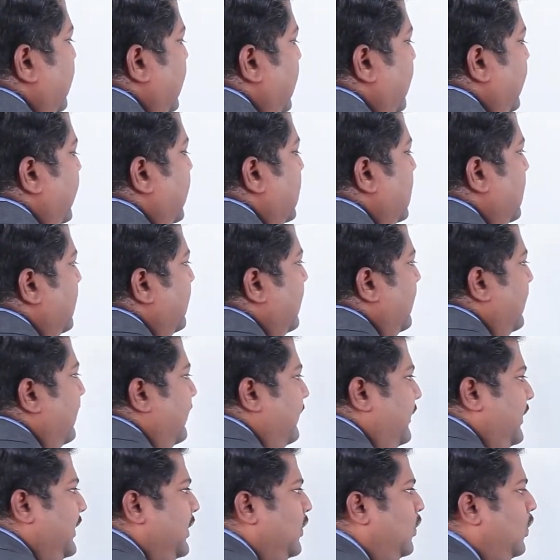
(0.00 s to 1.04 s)
between
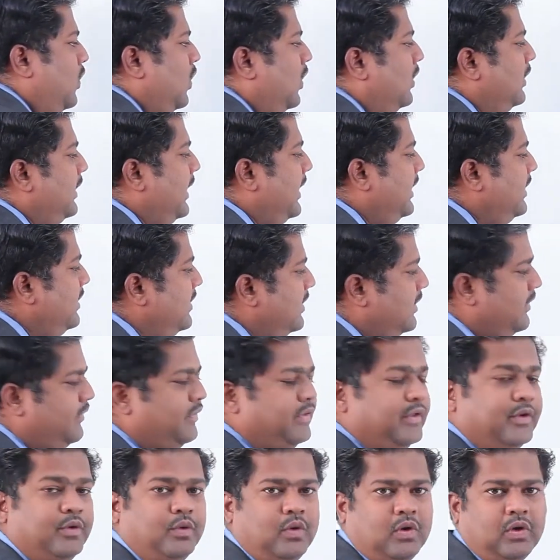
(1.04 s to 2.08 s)
neutron and
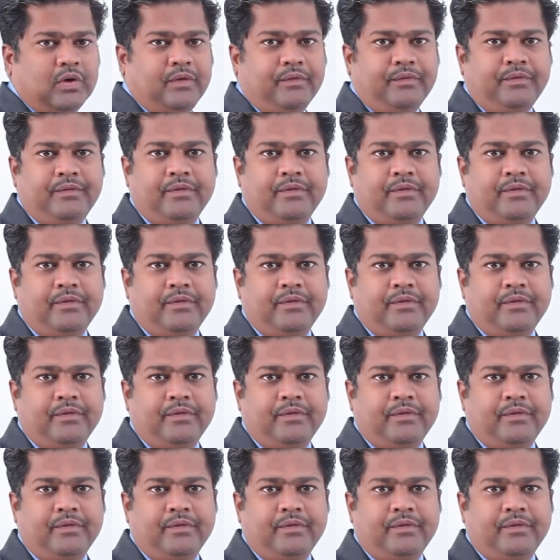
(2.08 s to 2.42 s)
neutron.